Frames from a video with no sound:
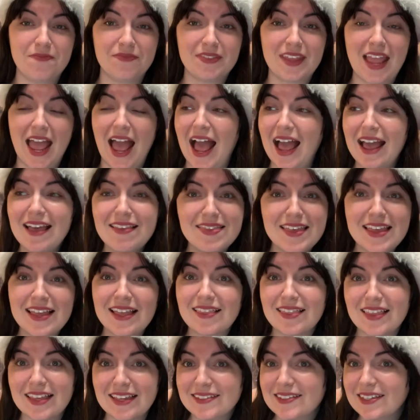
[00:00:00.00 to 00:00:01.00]
I think
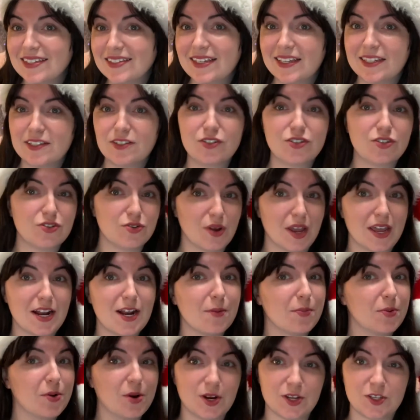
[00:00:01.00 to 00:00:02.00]
this is as straight
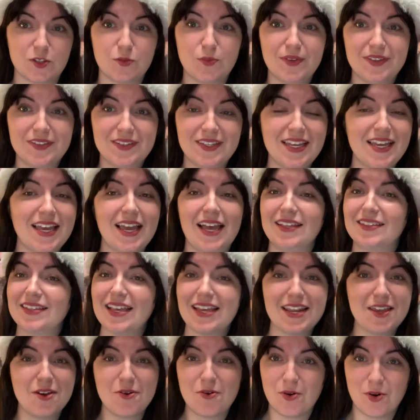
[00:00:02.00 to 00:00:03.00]
up Christmassy as
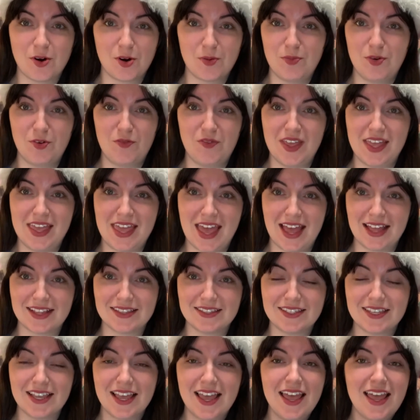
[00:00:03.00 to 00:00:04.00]
any horror movie
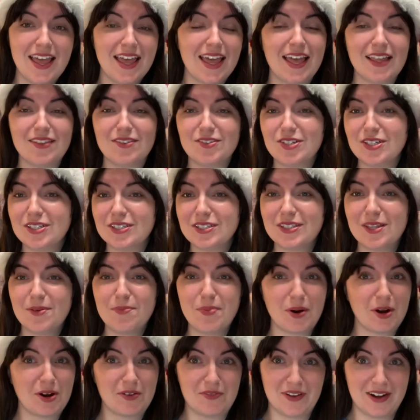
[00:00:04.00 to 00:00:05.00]
gets. It's just the
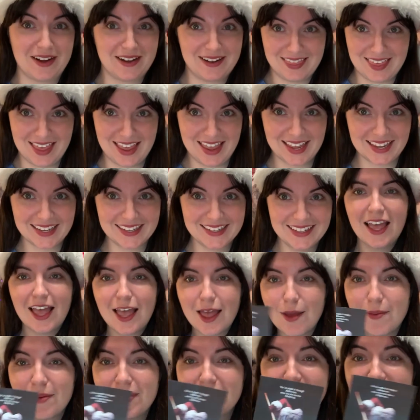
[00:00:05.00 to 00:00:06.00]
perfect thing.
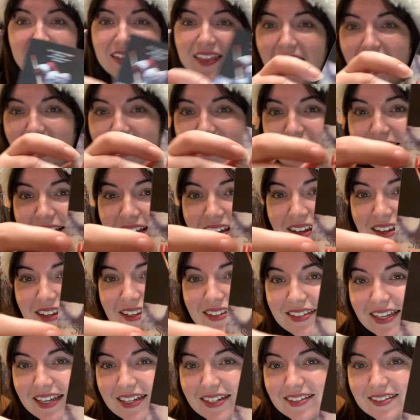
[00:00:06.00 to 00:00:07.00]
I mean, look at that.
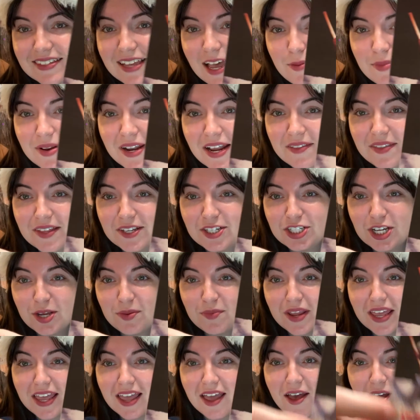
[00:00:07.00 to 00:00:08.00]
Santa's coming down the
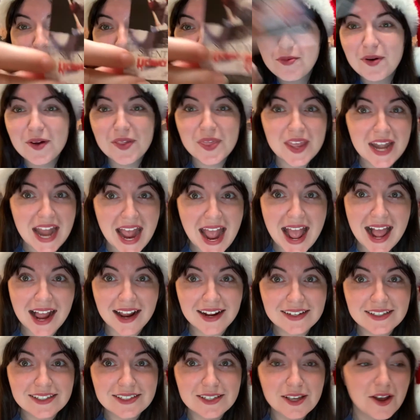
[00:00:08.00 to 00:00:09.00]
chimney with an
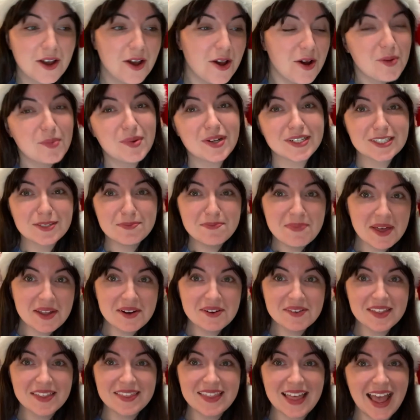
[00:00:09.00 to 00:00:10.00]
axe. What's
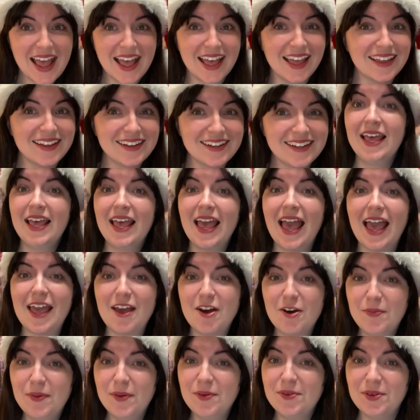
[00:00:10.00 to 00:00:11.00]
better than that? I
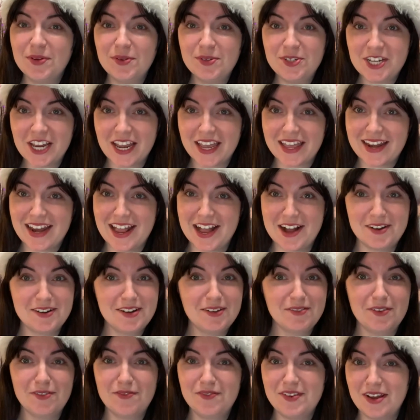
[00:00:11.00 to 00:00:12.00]
hope you do check it out
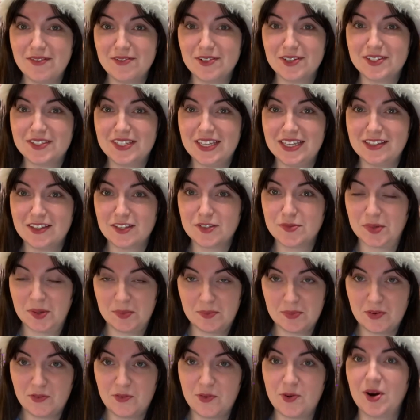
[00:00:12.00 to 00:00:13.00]
if you've never seen this one
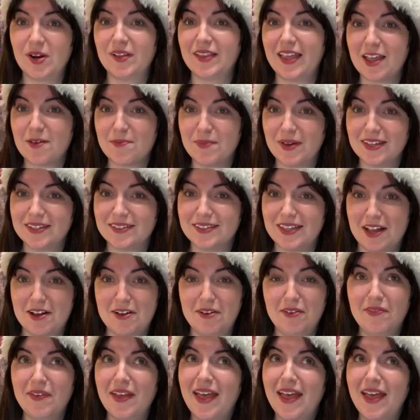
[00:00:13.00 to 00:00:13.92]
before like myself.